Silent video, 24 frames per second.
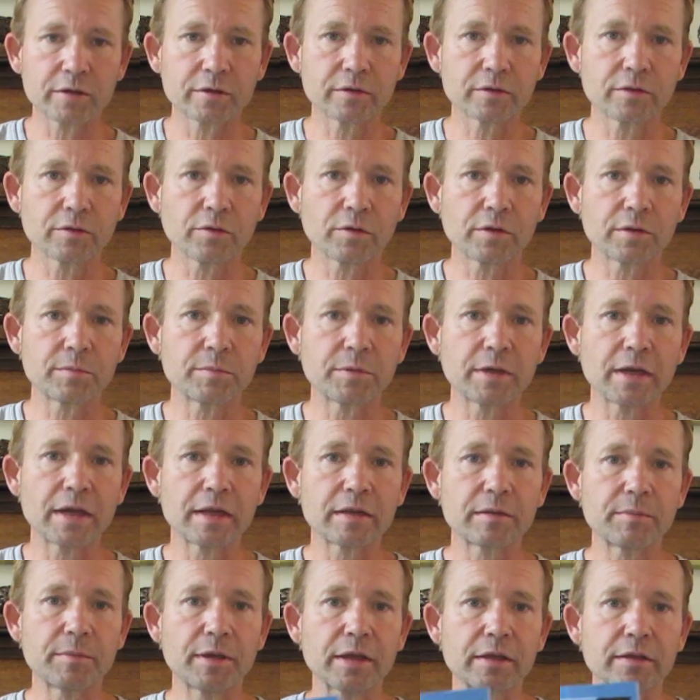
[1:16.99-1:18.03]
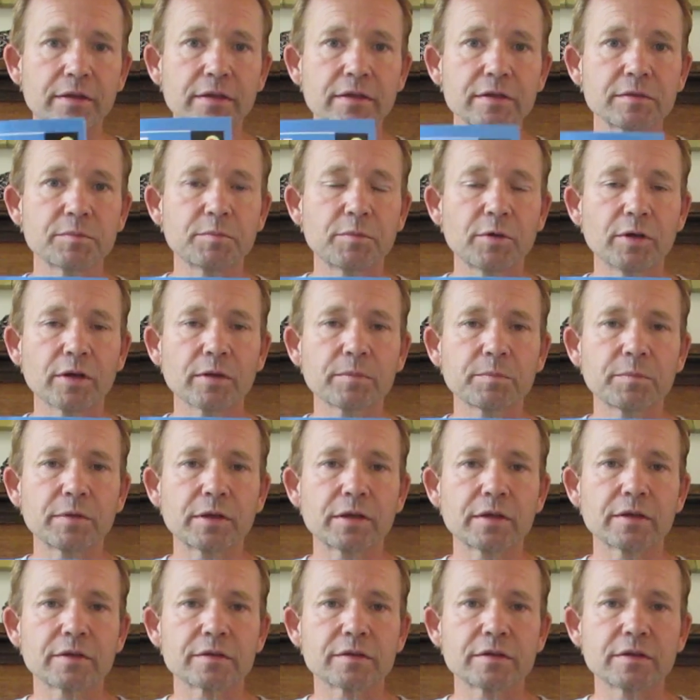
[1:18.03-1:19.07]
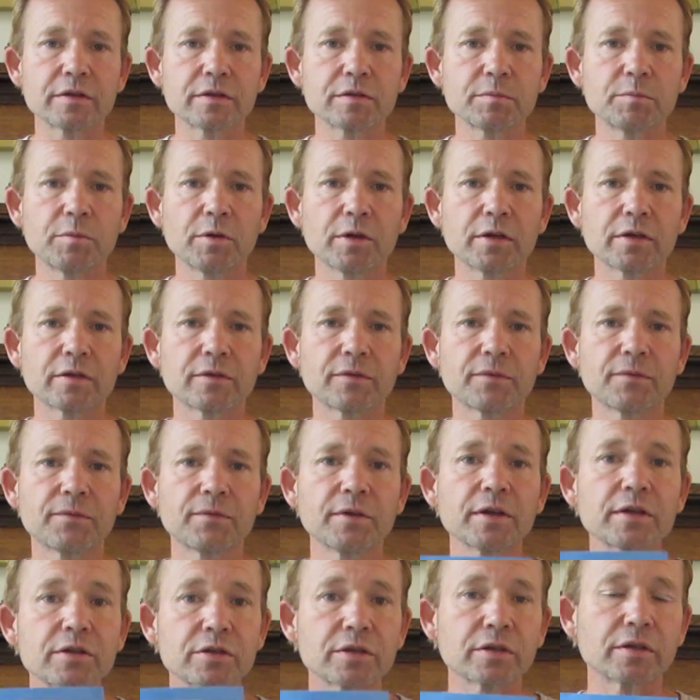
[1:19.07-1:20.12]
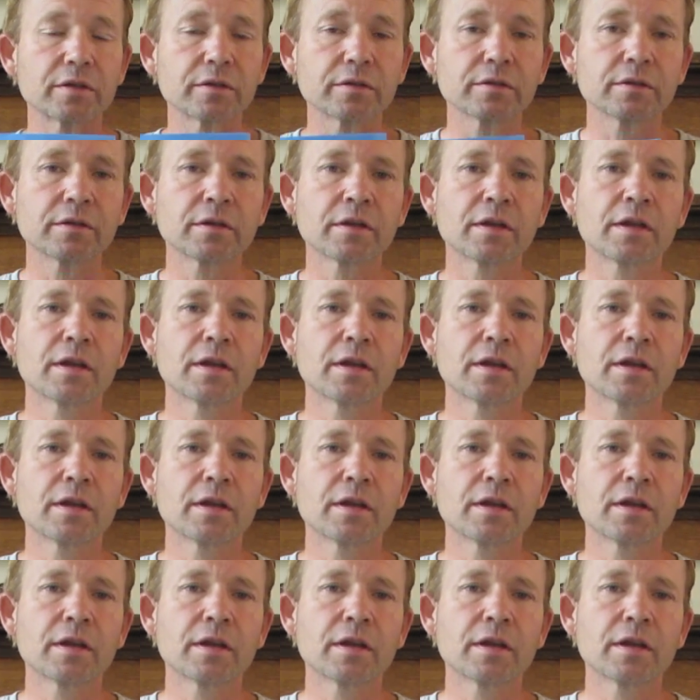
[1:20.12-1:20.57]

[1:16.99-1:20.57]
and told him he had to make this book because this book is fiction,